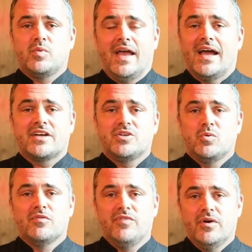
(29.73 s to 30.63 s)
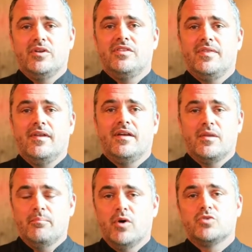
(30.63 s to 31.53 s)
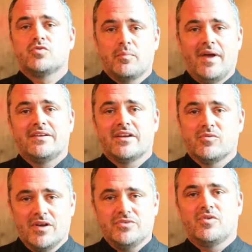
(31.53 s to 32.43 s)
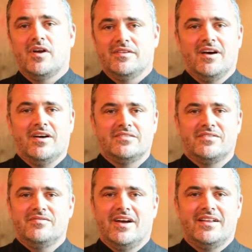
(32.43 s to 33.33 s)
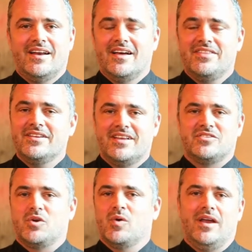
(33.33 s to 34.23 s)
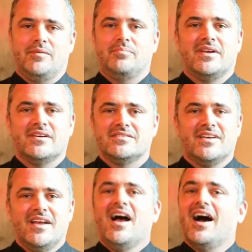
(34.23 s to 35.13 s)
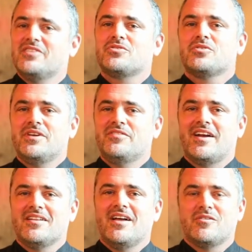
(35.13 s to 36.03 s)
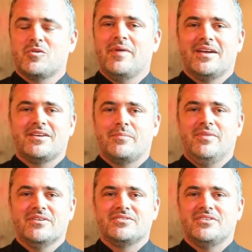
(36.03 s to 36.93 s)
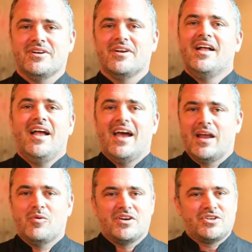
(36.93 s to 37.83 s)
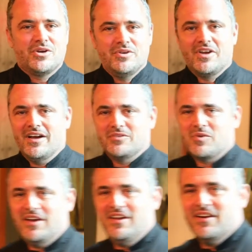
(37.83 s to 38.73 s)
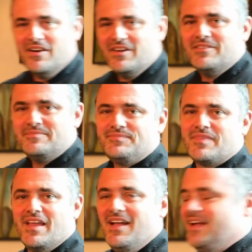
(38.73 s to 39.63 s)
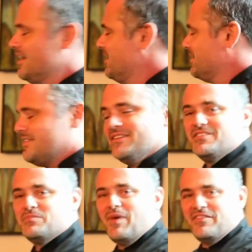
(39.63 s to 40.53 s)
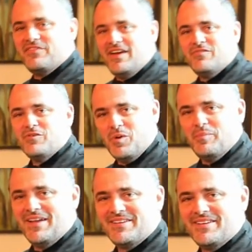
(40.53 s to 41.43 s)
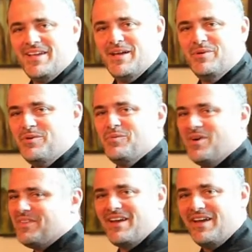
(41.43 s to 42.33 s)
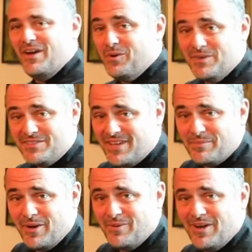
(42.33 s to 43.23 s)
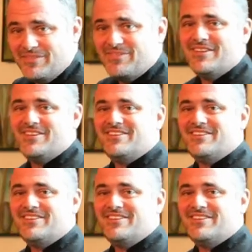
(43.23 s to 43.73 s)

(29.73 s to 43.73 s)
We actually were voted the most romantic restaurant in the Hudson Valley. And I think that's great because I certainly have had a lot of romantic meals here. And I want to show you guys right here. This is my favorite romantic table, one that I always take my wife.